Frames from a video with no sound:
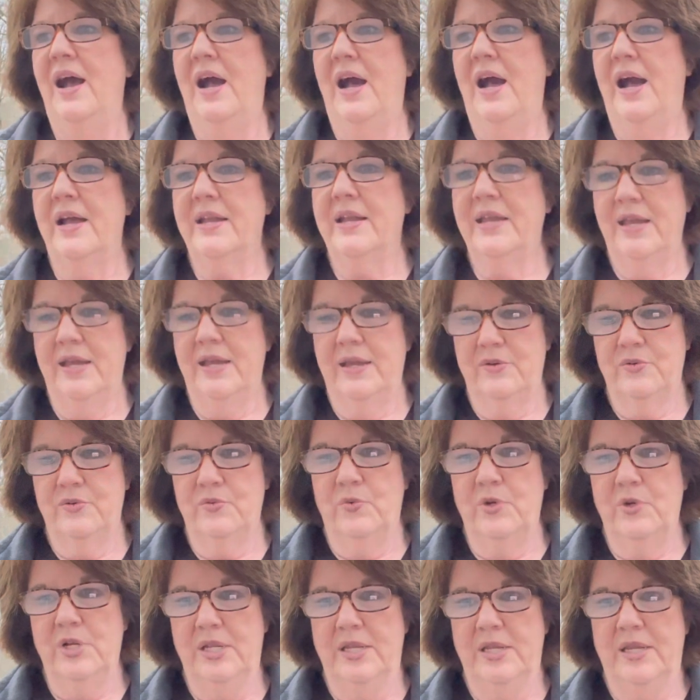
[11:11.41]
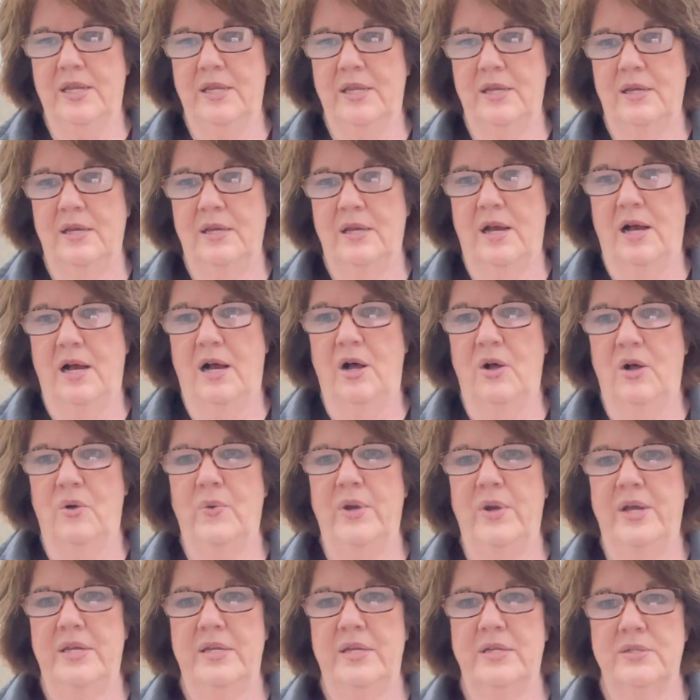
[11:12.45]
I can't really
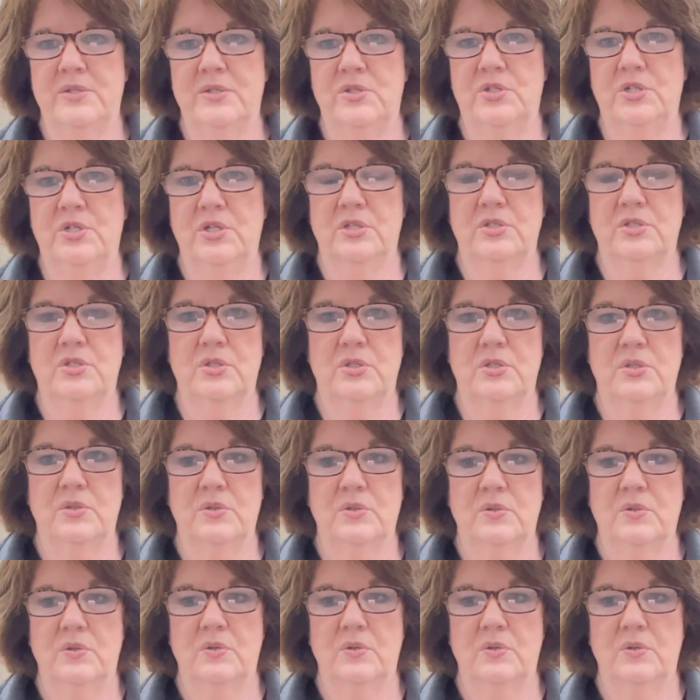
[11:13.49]
always just